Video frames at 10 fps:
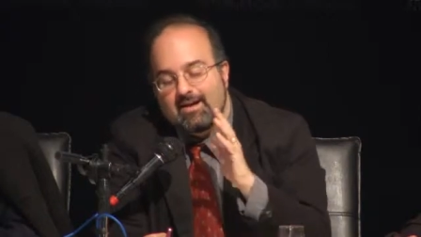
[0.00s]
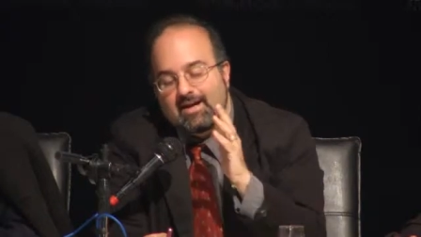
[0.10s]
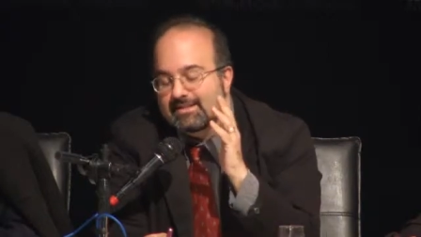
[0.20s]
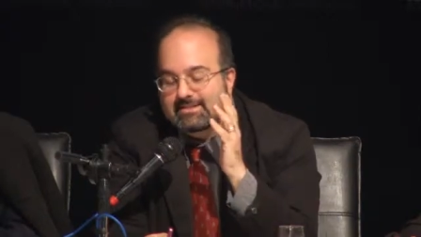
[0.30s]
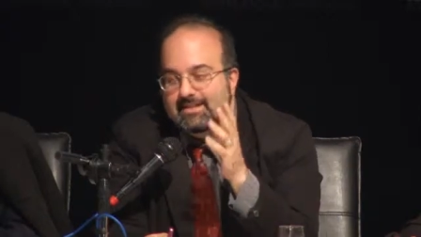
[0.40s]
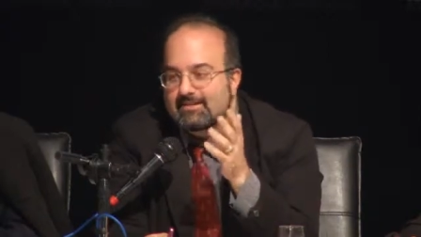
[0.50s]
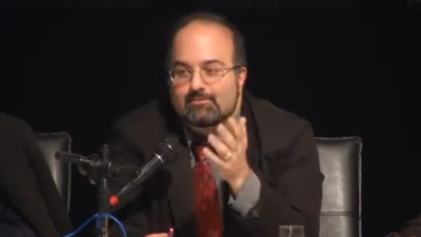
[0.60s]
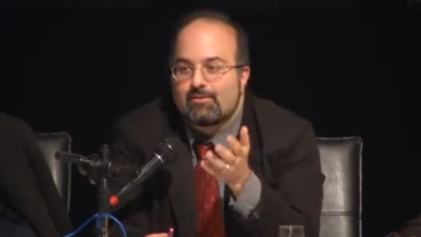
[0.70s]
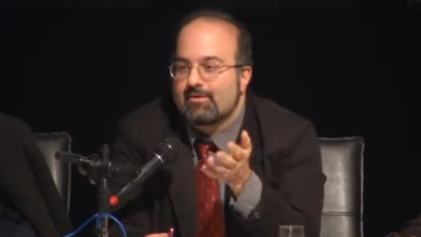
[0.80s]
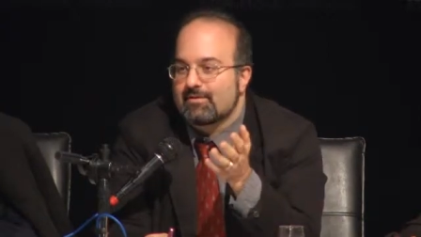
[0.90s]
I say the
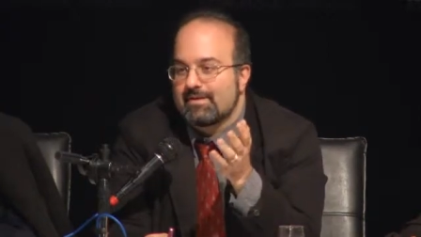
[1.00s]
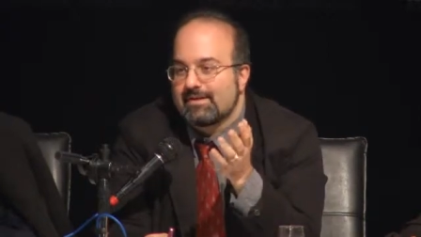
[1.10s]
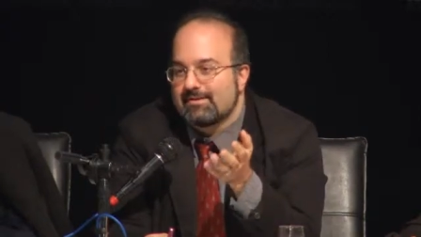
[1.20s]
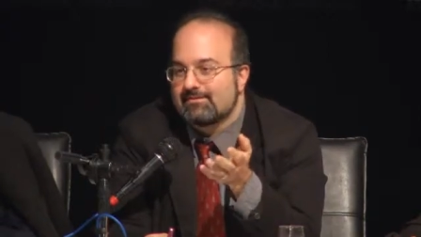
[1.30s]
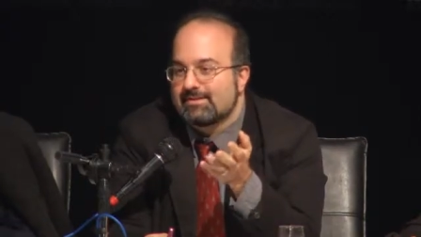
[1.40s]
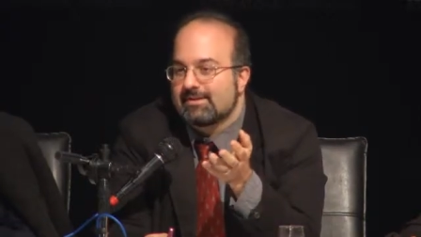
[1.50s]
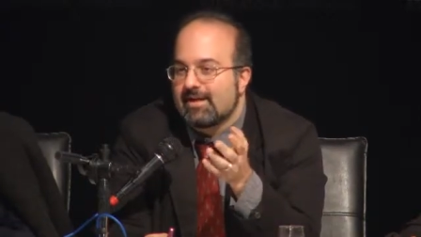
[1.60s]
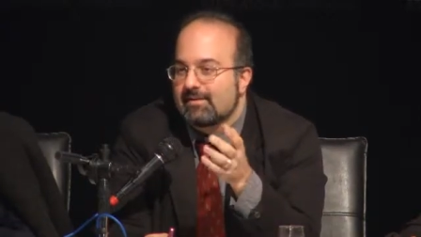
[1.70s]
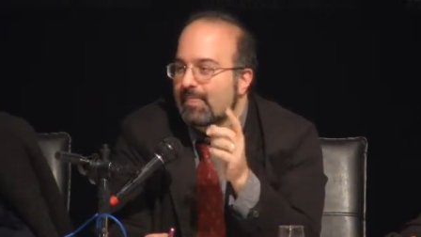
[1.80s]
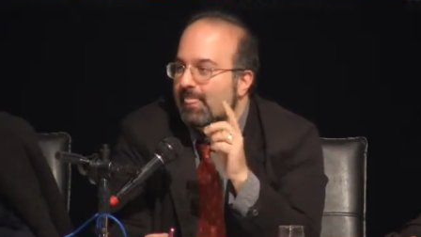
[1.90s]
wrong thing every
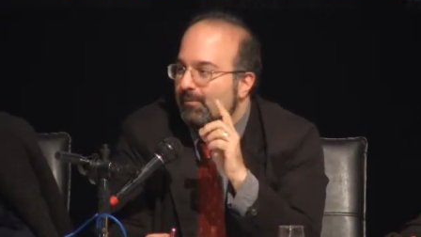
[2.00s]
time.